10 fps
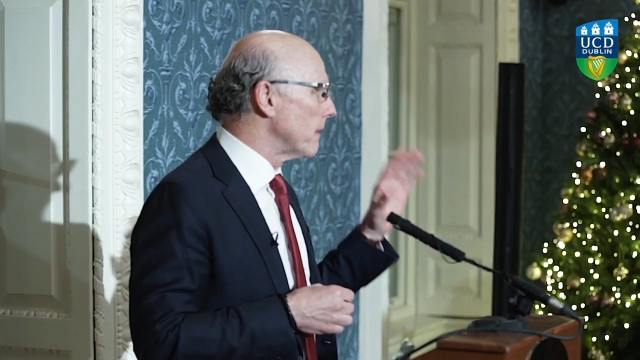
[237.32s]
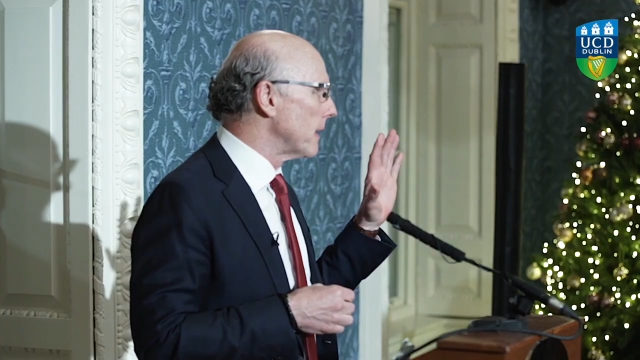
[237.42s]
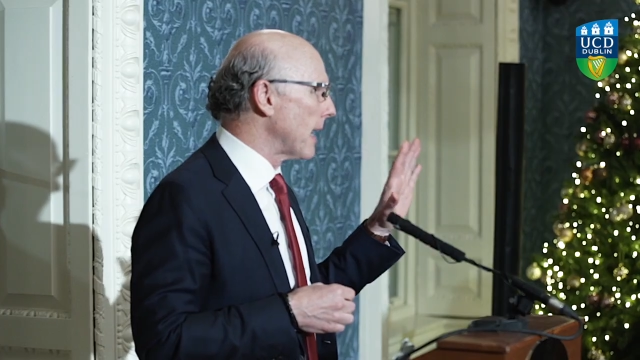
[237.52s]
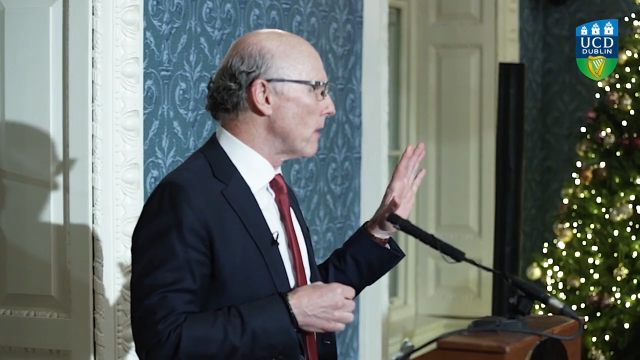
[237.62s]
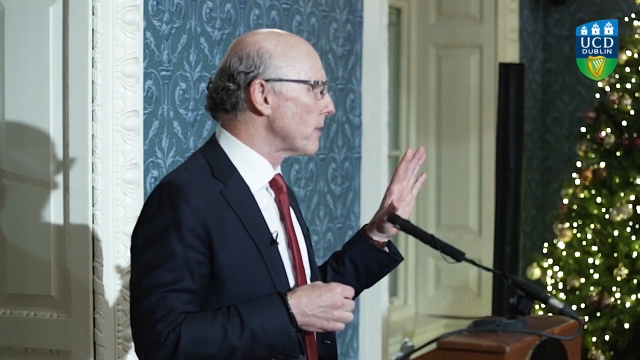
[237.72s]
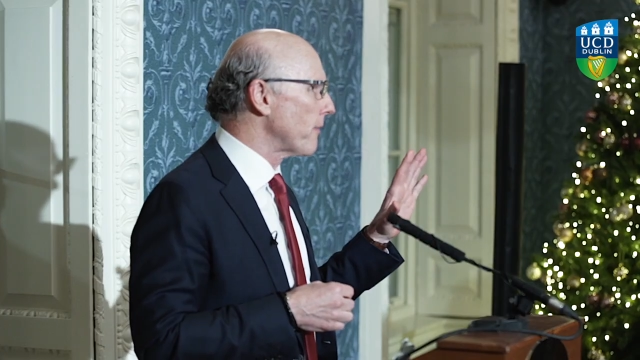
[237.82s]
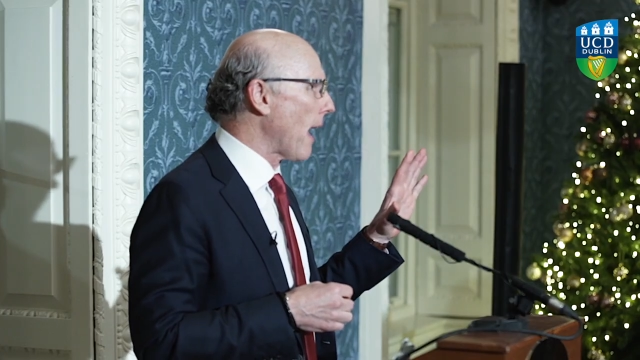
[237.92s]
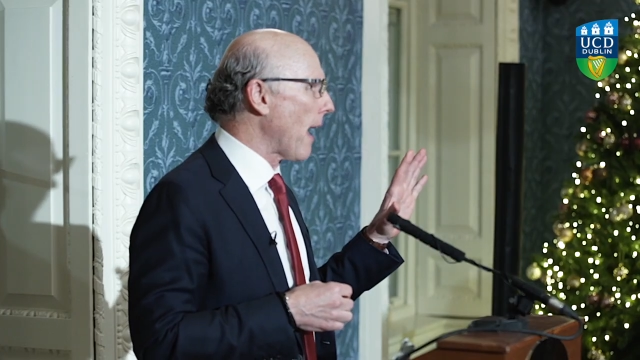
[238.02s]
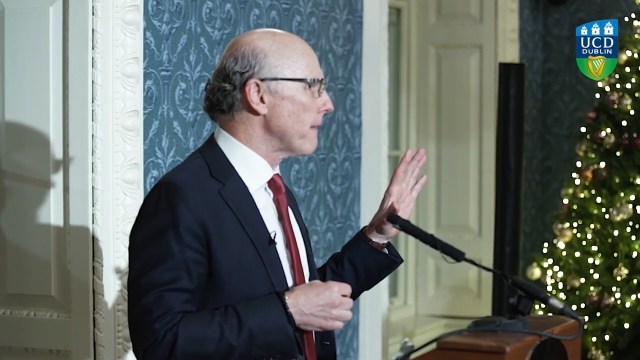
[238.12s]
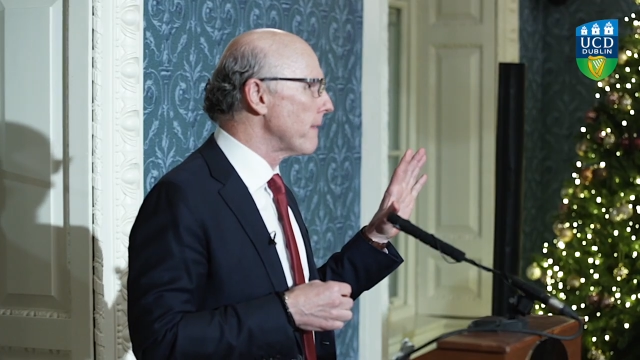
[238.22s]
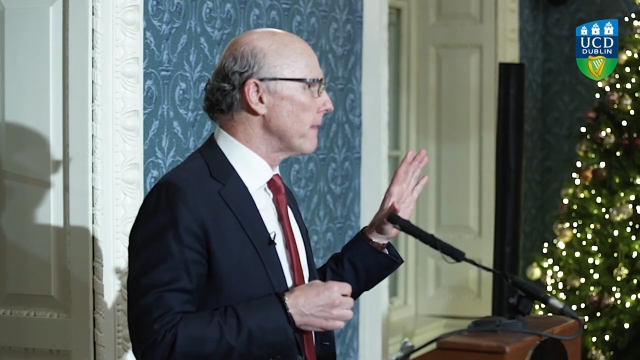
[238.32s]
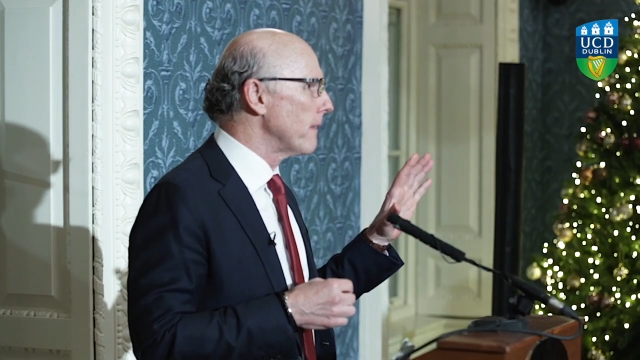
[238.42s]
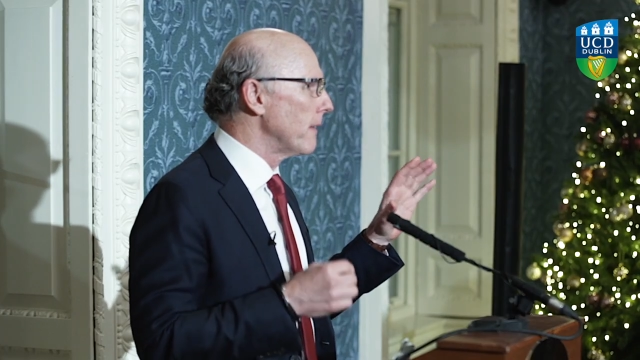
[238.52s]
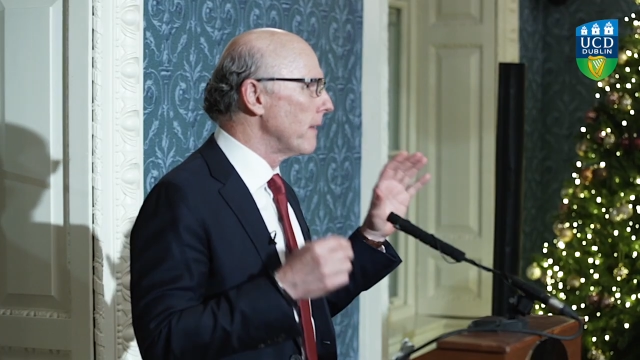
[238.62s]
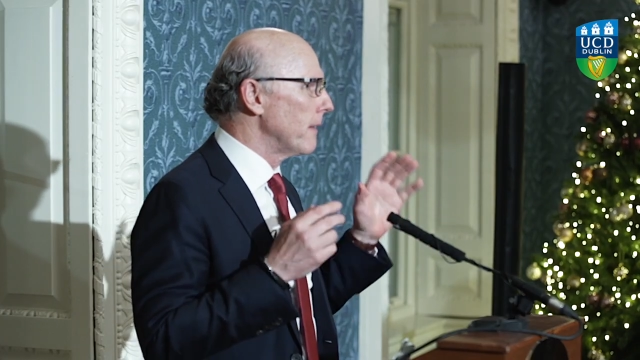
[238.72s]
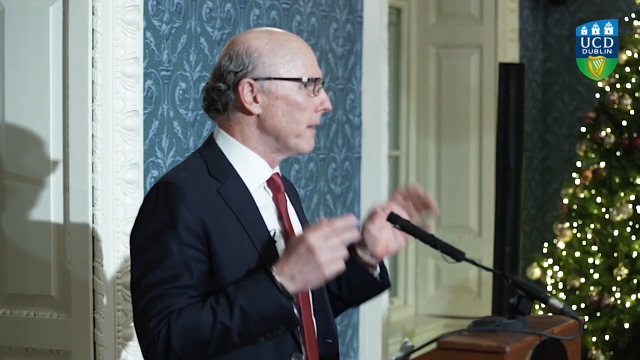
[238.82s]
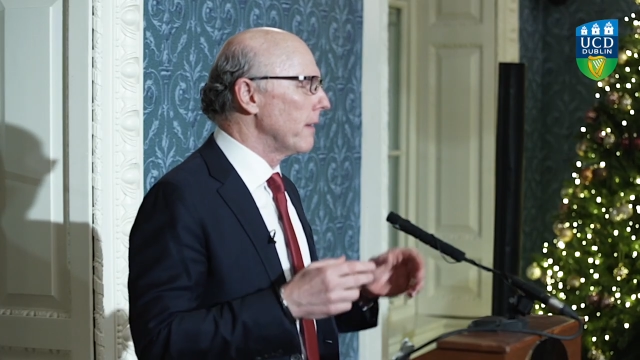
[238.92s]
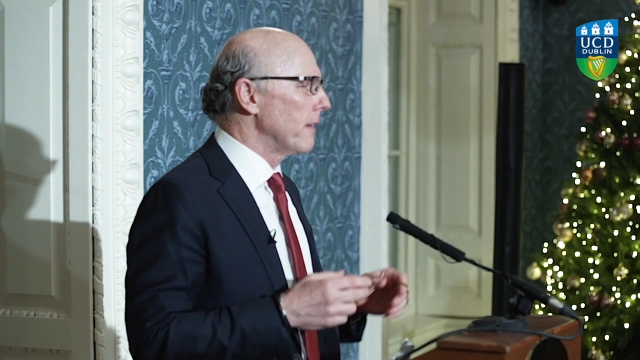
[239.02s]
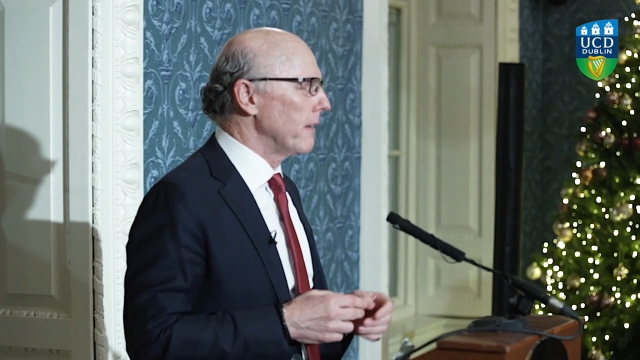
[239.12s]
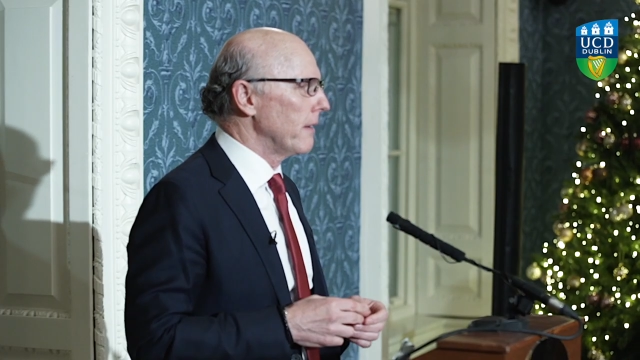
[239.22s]
You count to five
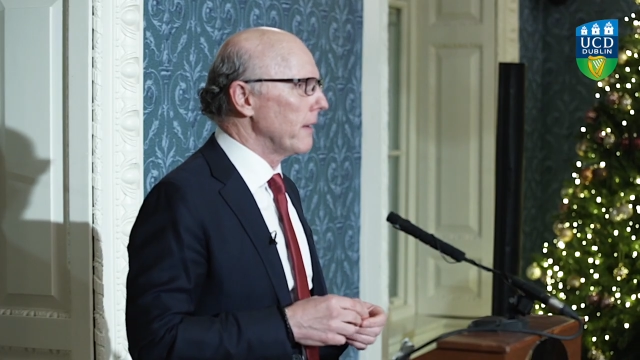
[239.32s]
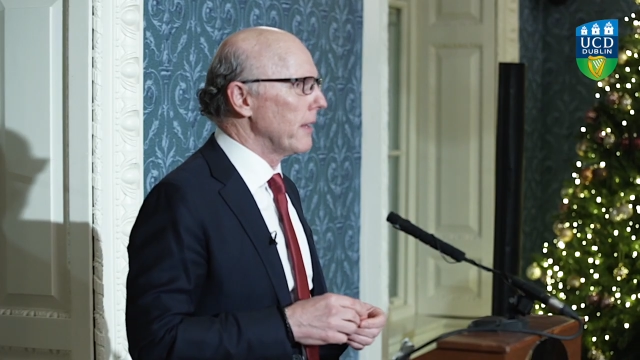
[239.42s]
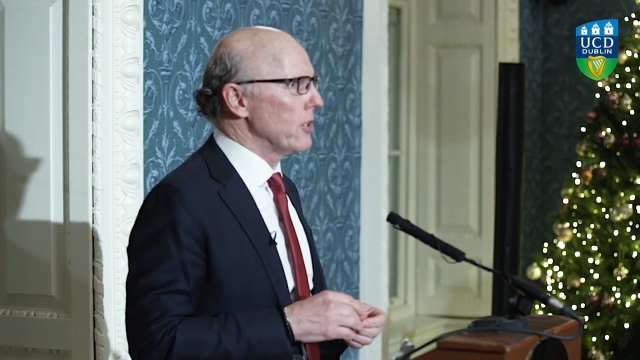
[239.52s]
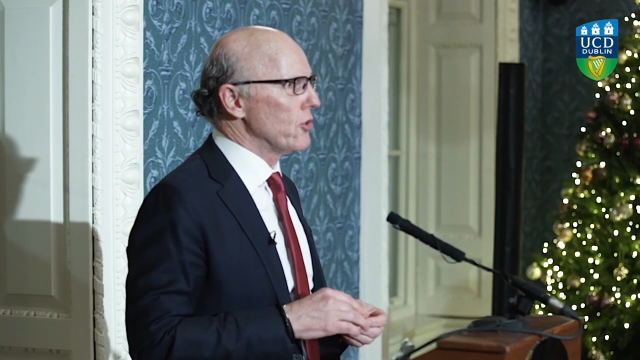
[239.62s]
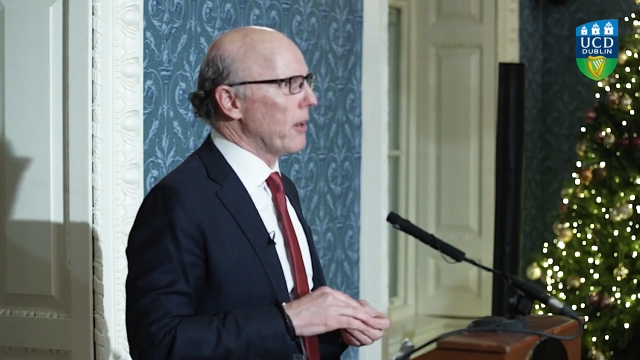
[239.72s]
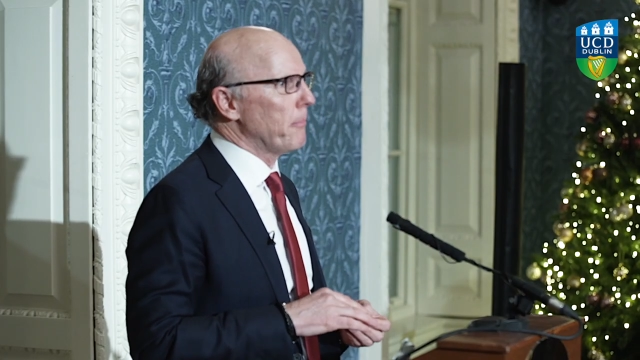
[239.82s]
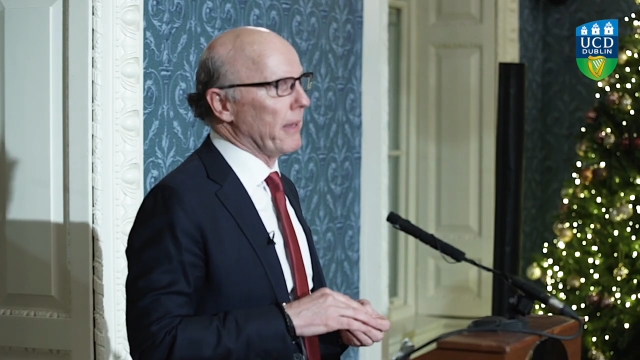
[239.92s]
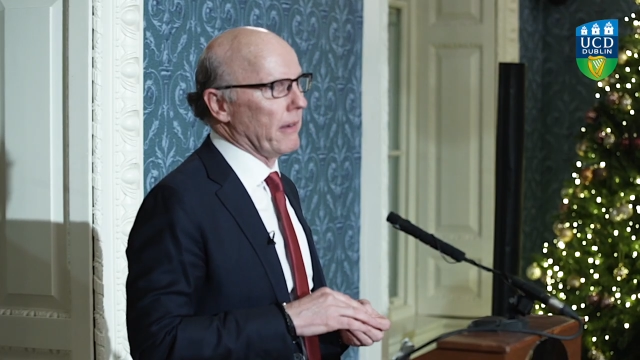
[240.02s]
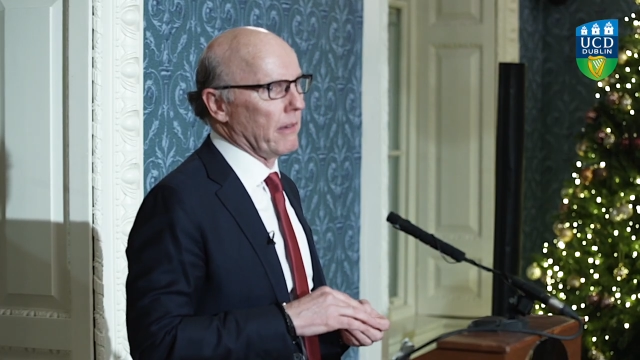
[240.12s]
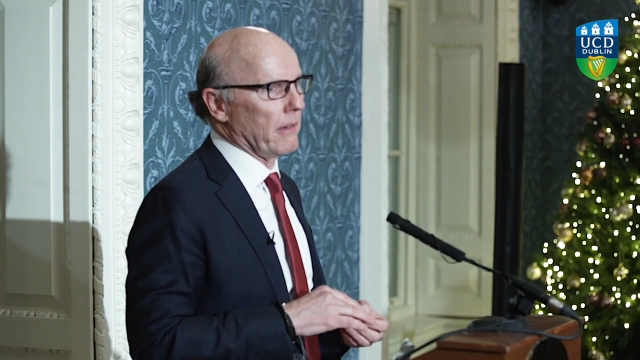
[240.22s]
and you jump in,